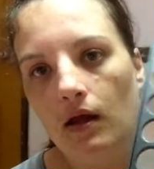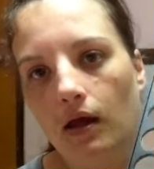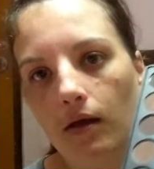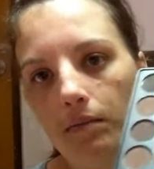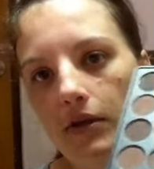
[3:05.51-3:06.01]

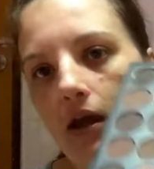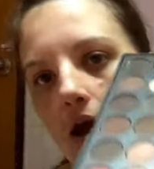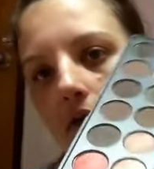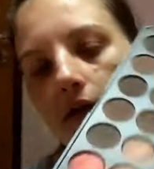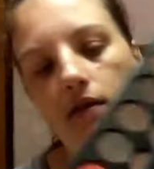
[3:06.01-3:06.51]
But yeah,
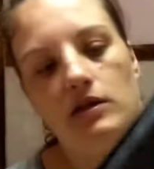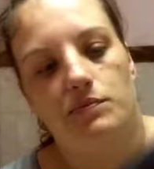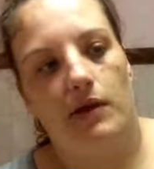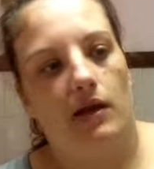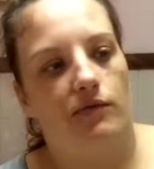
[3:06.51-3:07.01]
I've had this
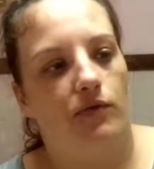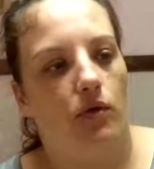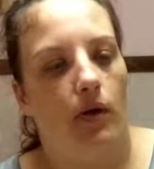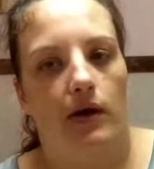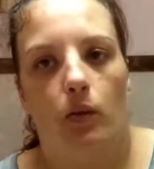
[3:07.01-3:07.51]
palette for
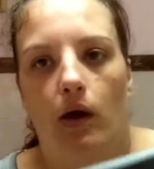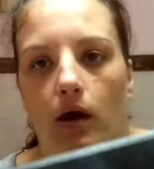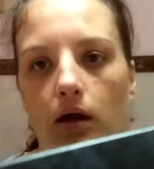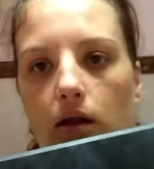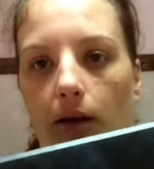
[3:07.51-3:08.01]
quite a while.